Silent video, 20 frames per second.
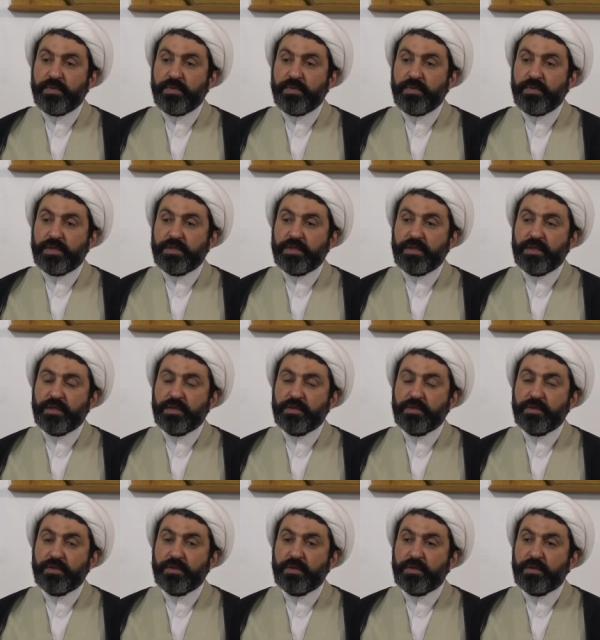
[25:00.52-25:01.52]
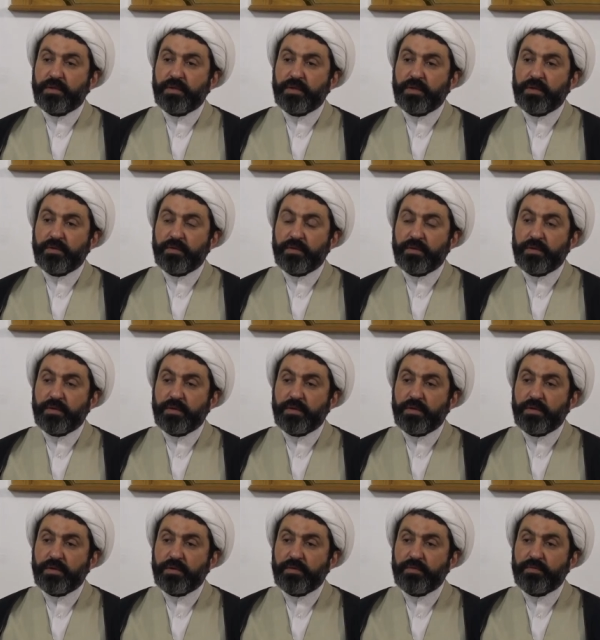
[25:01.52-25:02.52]
the meeting in, uh,
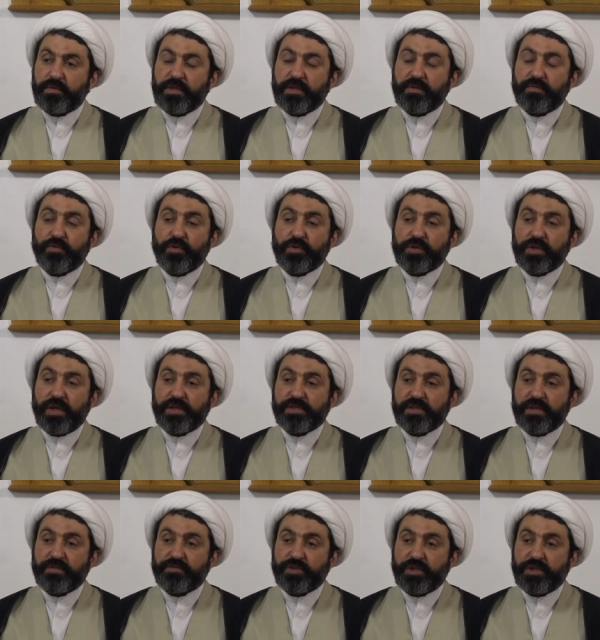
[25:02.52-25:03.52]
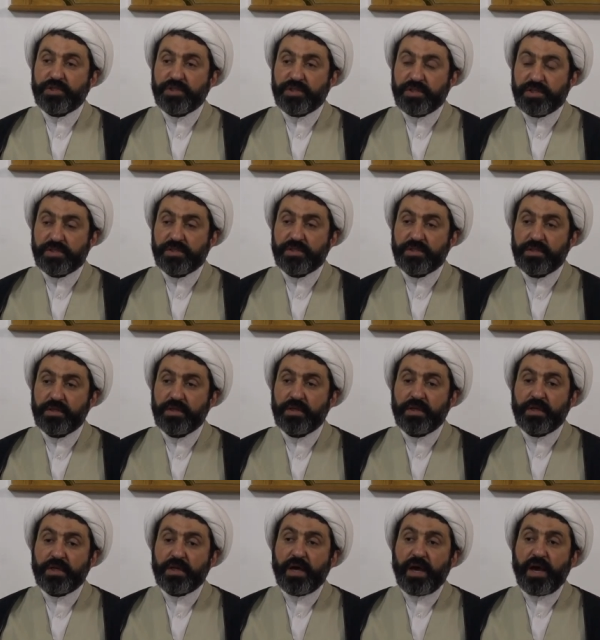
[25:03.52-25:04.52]
with the World Council of Churches,
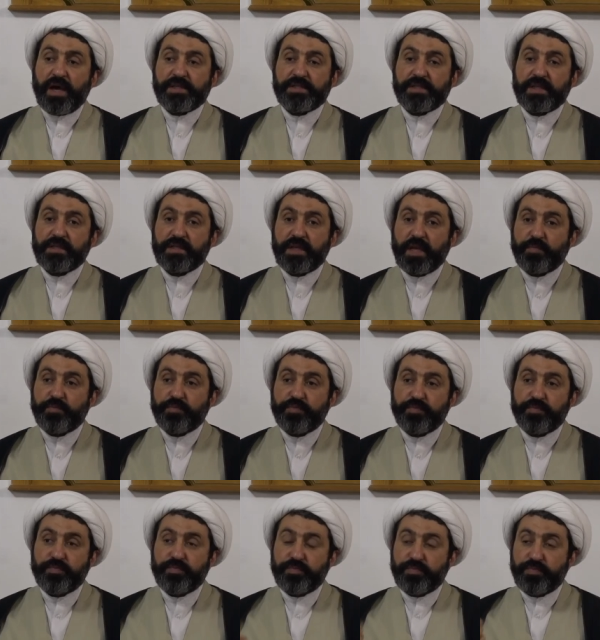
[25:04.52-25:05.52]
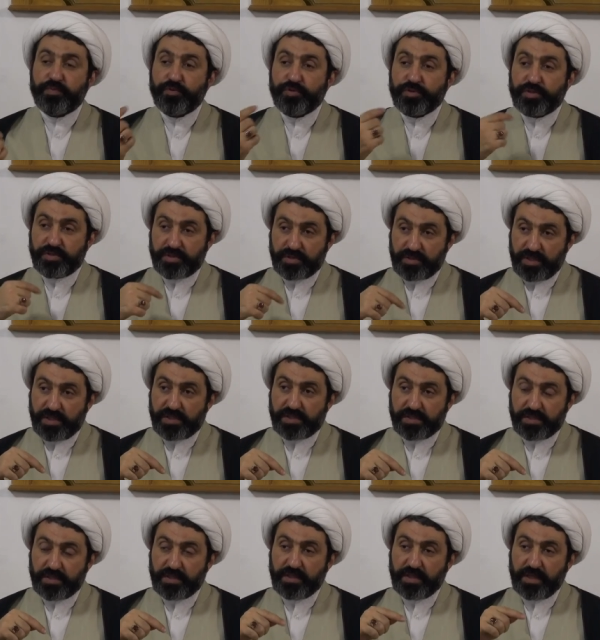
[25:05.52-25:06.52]
I said they put
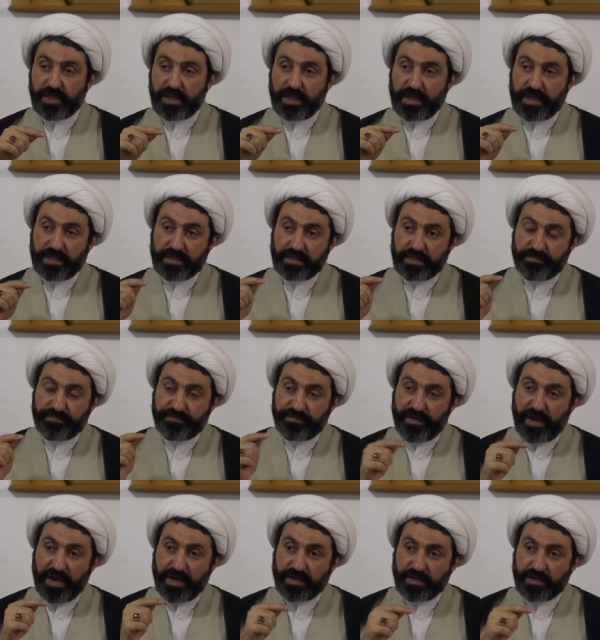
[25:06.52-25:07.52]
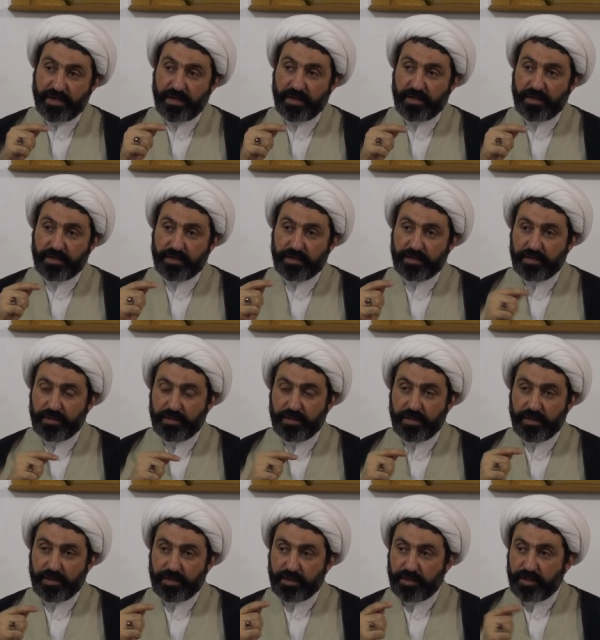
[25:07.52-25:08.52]
this in the final
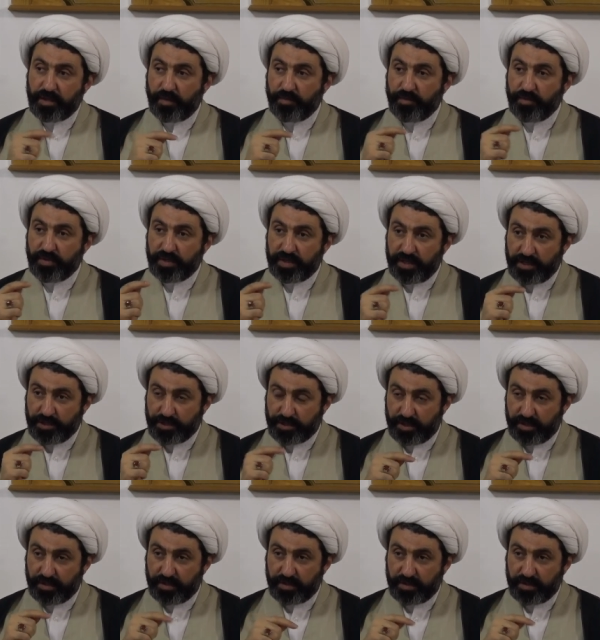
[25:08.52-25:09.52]
communication